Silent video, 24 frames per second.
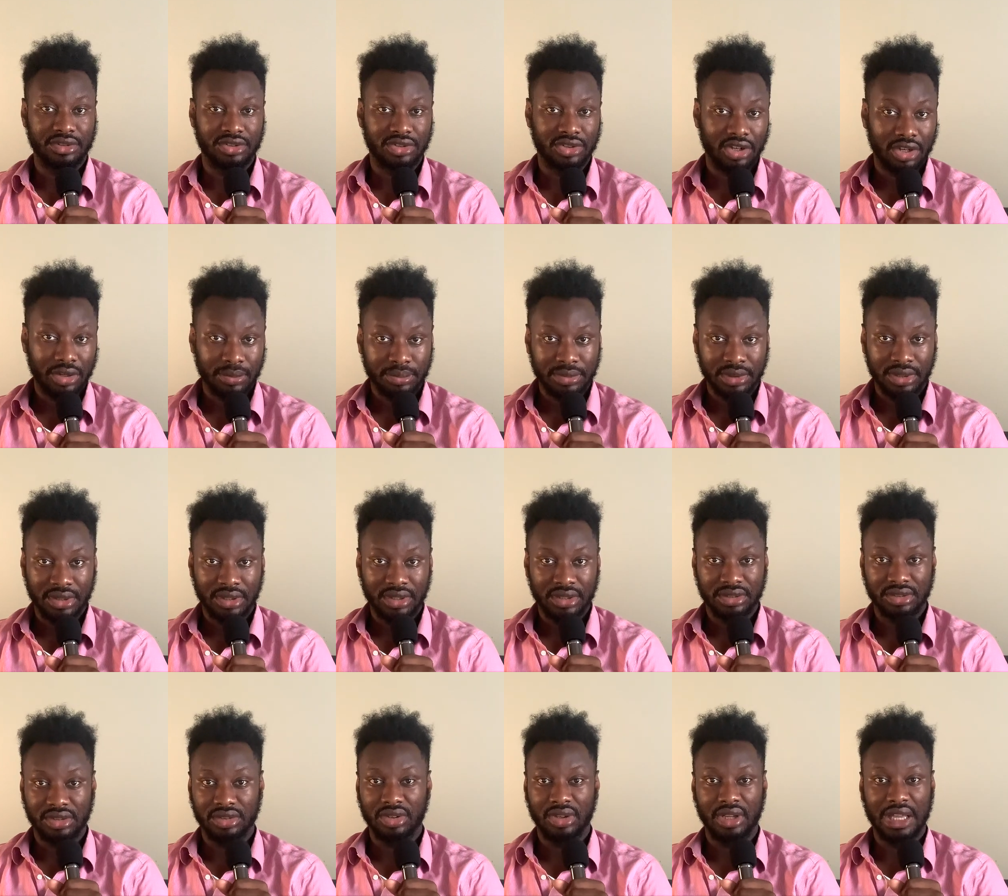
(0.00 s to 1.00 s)
job,
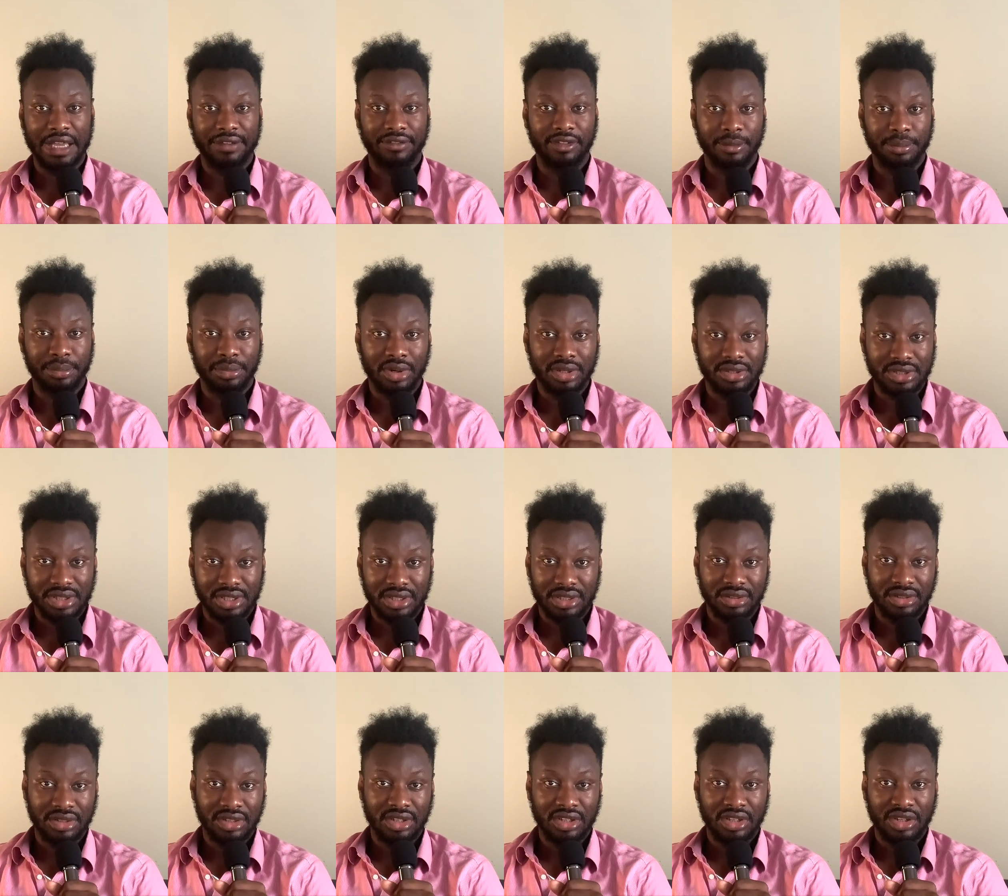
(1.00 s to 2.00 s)
did not have a budget,
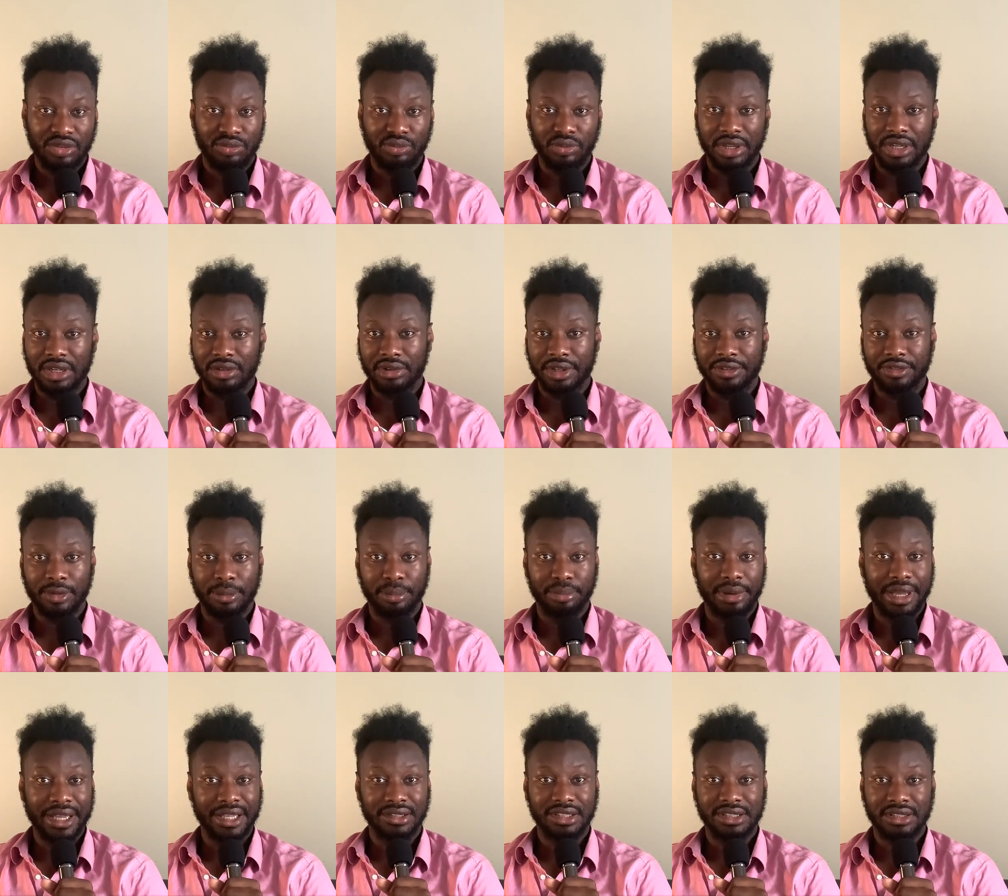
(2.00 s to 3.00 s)
ran away from
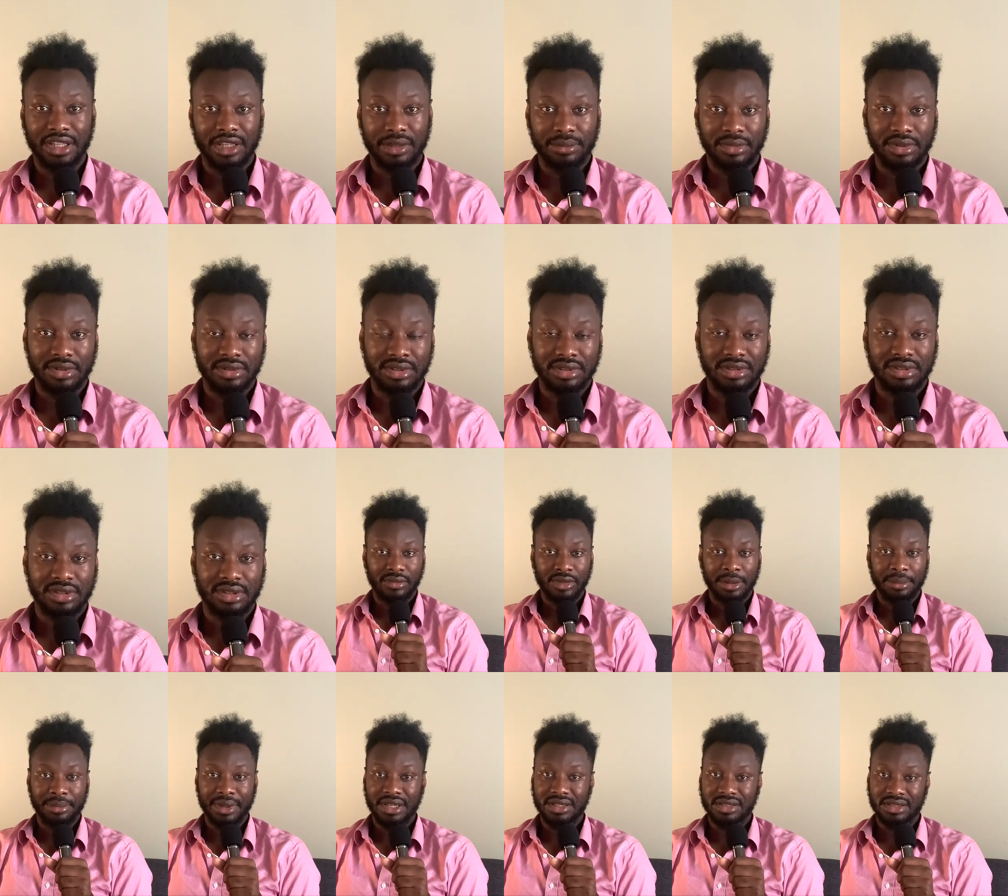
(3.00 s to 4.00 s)
bank statements,
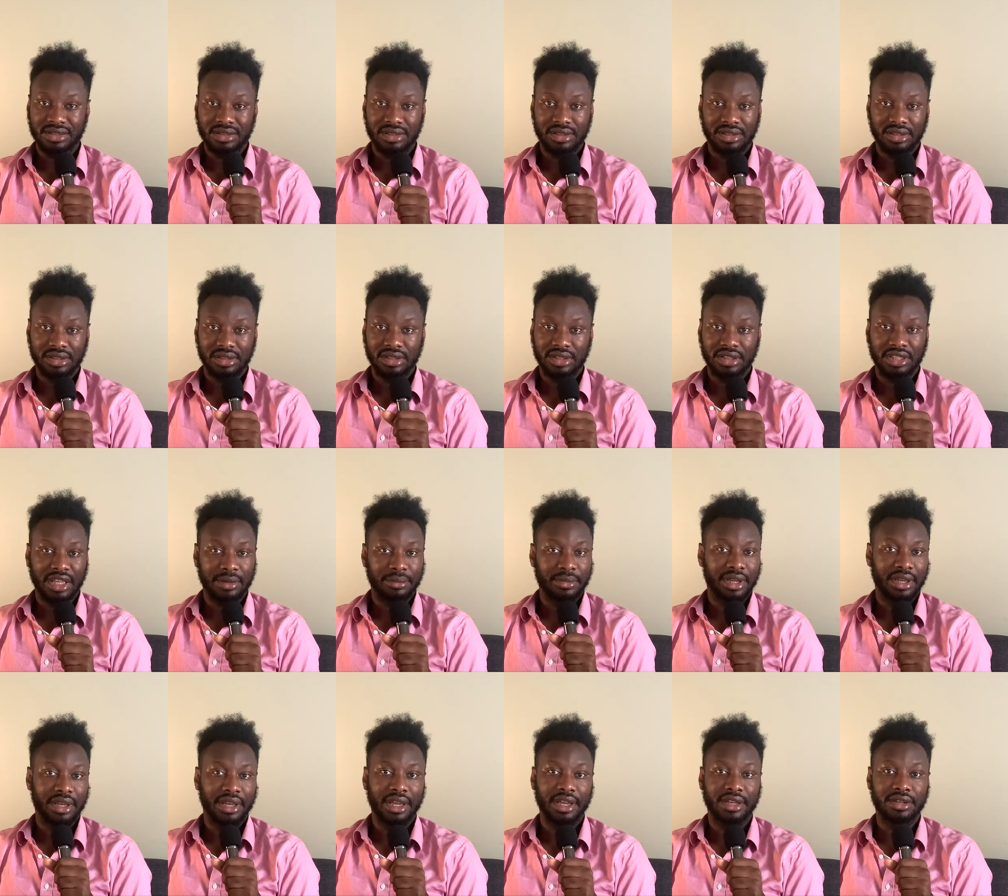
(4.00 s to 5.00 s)
basically kept my
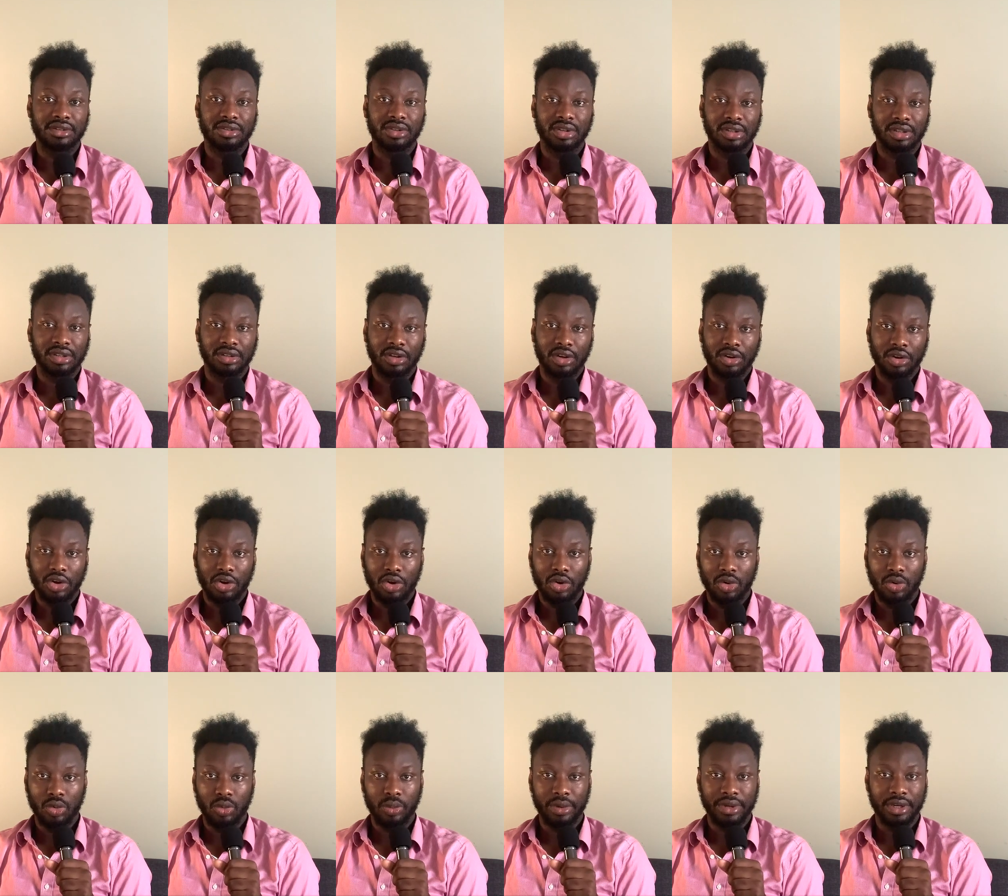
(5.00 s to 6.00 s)
head dug in a
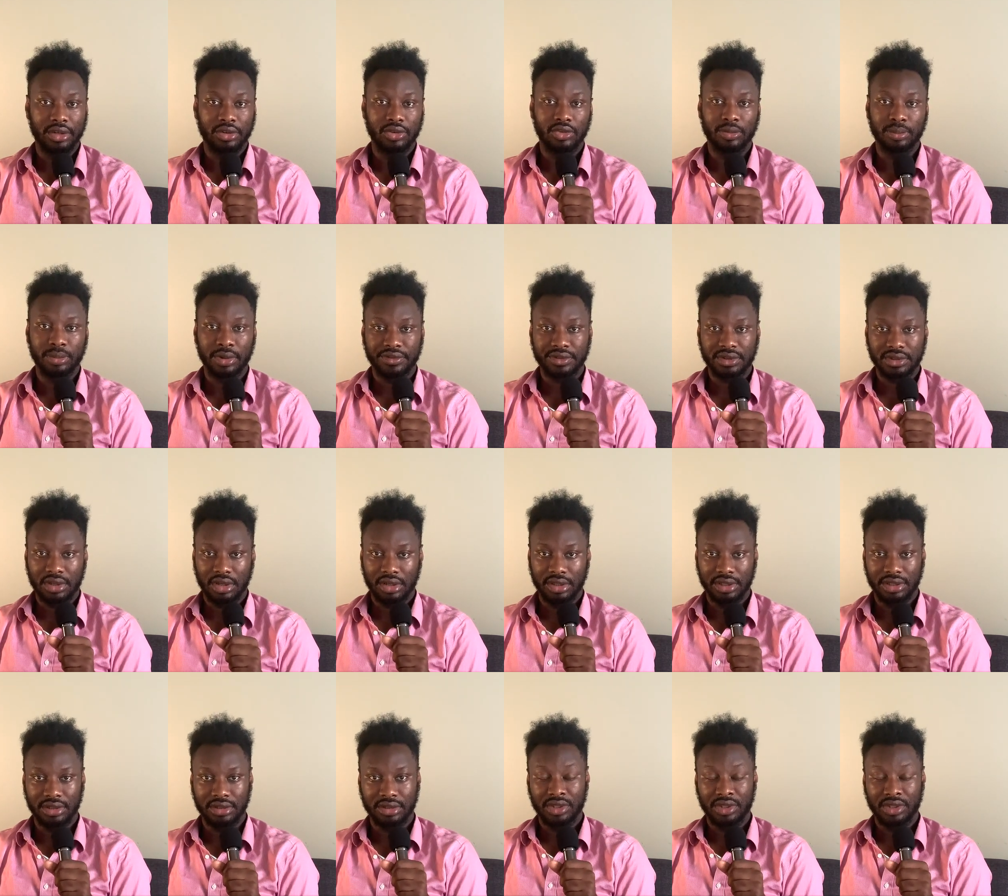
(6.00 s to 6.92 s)
hole when a new month started.